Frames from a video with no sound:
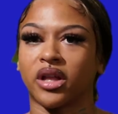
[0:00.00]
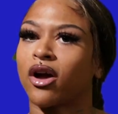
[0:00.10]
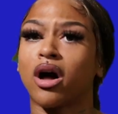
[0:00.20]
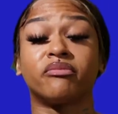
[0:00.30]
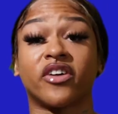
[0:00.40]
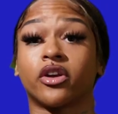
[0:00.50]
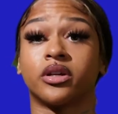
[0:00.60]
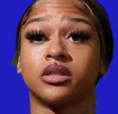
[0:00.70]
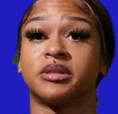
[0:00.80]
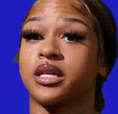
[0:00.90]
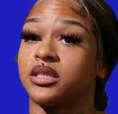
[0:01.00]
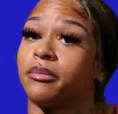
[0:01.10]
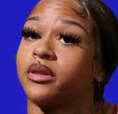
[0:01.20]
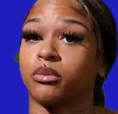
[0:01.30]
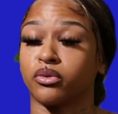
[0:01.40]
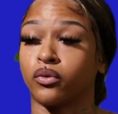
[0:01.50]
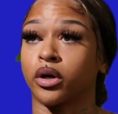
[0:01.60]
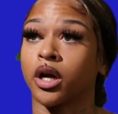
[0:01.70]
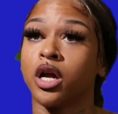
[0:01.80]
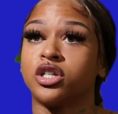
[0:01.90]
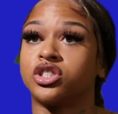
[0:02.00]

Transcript: I call them veterans because they've been there before. Yeah.